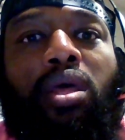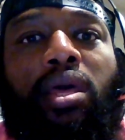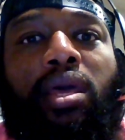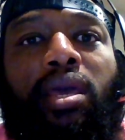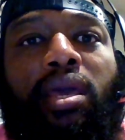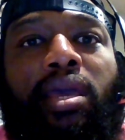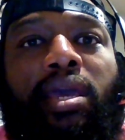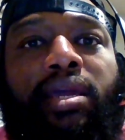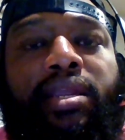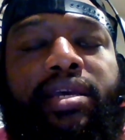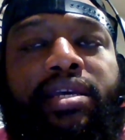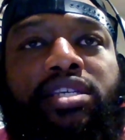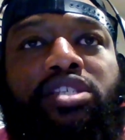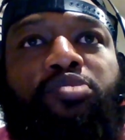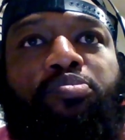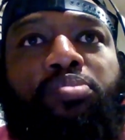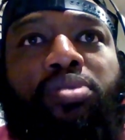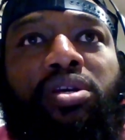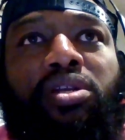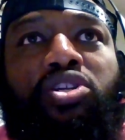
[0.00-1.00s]
it has
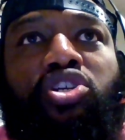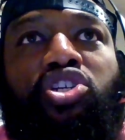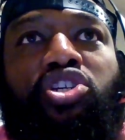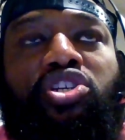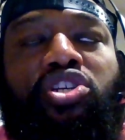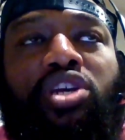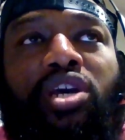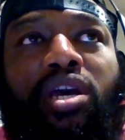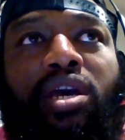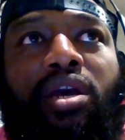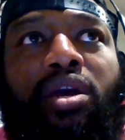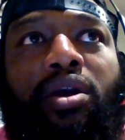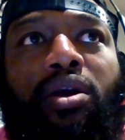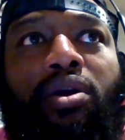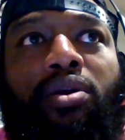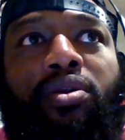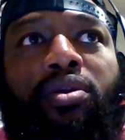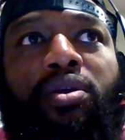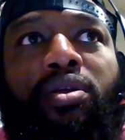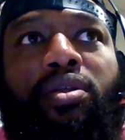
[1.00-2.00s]
been
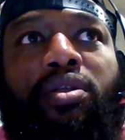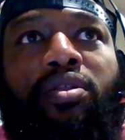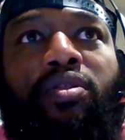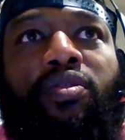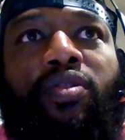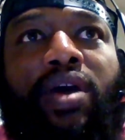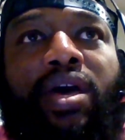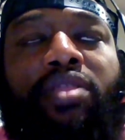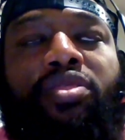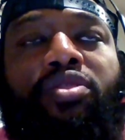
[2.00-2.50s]
shared that the